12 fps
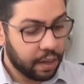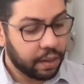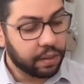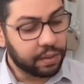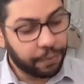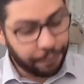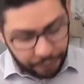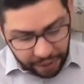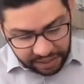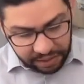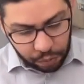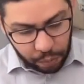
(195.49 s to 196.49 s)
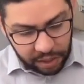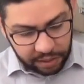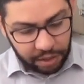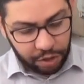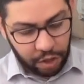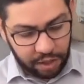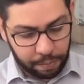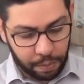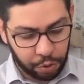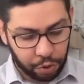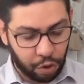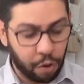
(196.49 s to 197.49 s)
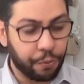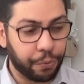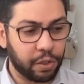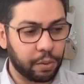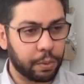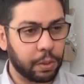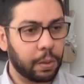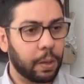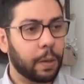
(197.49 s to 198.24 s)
The frets as well, they're not the most comfortable.